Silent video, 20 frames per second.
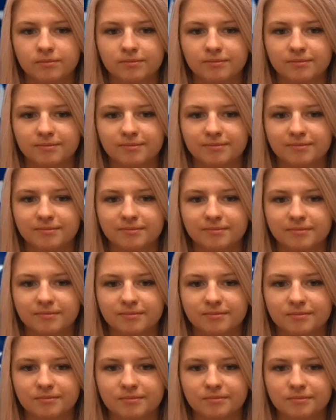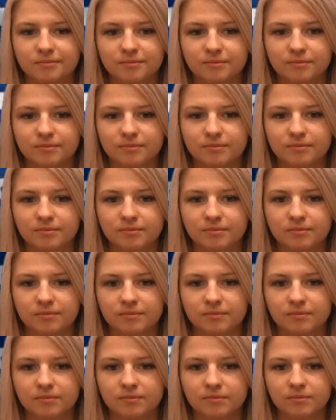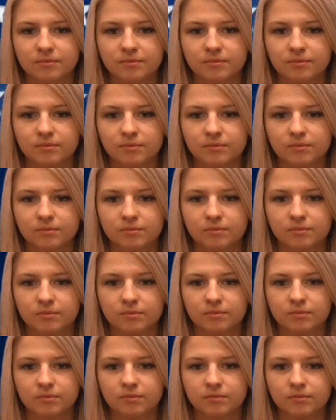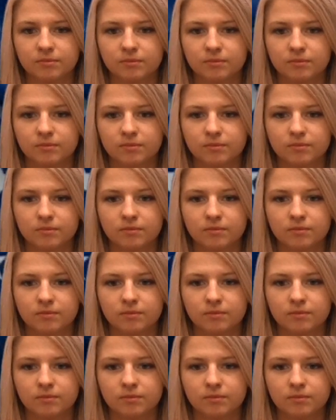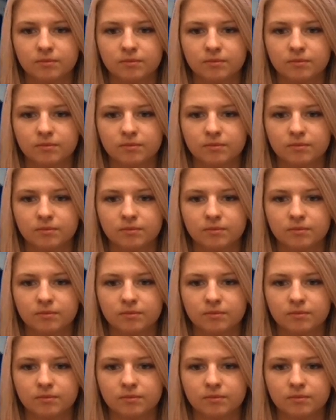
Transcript: This person isn't speaking.